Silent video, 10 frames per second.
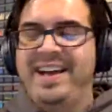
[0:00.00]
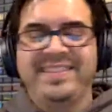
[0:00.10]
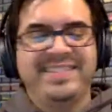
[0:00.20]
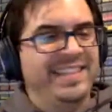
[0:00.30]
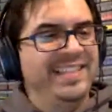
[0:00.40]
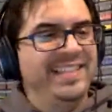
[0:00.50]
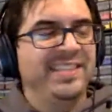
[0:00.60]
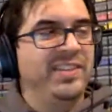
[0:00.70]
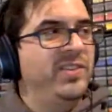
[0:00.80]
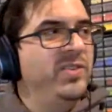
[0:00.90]
I was like, this
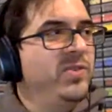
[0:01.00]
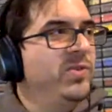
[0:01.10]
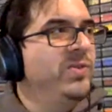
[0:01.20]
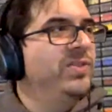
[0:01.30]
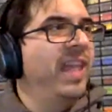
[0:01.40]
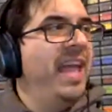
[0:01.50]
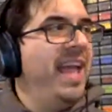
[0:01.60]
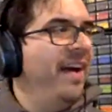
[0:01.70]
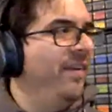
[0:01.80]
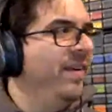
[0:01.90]
is a huge
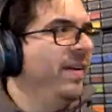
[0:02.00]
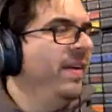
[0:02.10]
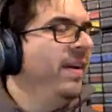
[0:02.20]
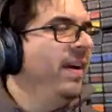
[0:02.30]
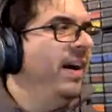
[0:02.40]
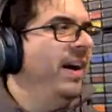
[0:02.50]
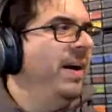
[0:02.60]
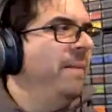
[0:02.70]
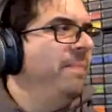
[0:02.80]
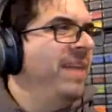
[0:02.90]
layout.
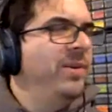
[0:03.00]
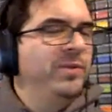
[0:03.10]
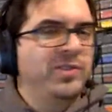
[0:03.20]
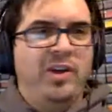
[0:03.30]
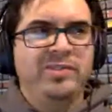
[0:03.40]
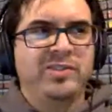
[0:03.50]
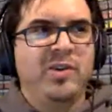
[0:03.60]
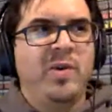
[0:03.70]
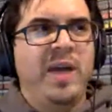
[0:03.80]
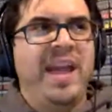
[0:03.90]
And there was
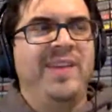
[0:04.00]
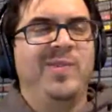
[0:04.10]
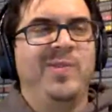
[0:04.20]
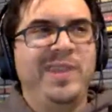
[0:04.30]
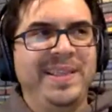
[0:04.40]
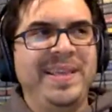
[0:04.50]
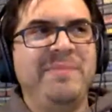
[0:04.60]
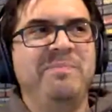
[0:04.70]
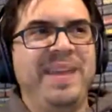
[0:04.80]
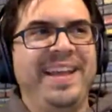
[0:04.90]
also a
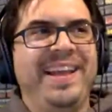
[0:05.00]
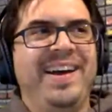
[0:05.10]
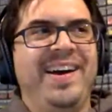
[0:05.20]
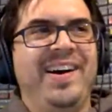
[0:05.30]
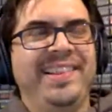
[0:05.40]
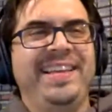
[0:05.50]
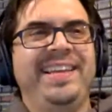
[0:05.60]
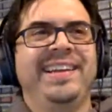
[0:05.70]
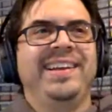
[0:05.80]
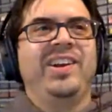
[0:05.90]
really big,
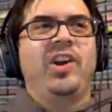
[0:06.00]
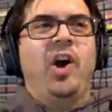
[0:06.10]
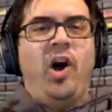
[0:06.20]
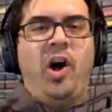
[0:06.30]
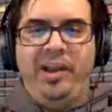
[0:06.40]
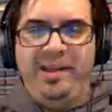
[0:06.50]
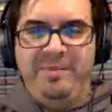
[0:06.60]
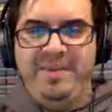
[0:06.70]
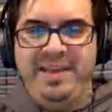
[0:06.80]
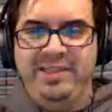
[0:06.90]
ugly
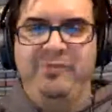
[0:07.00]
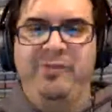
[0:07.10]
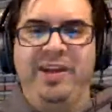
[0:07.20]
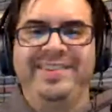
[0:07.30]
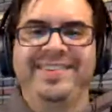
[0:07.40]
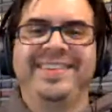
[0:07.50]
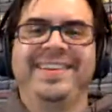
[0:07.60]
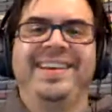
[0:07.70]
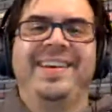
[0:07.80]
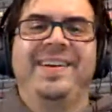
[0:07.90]
column in the front.
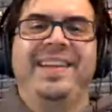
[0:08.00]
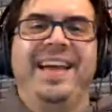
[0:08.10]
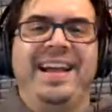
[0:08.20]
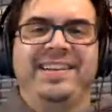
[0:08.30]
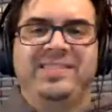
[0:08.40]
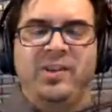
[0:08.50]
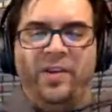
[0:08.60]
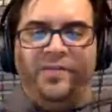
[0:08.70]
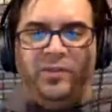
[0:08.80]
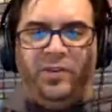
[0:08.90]
Like,
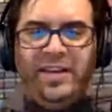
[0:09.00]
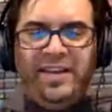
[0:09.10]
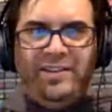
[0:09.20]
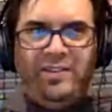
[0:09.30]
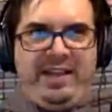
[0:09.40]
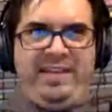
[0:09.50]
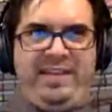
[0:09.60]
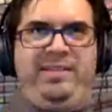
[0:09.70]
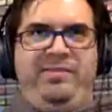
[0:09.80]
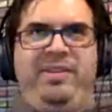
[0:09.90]
so if you're looking
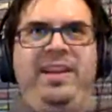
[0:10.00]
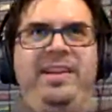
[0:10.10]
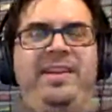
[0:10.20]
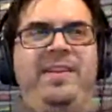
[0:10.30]
directly at the front,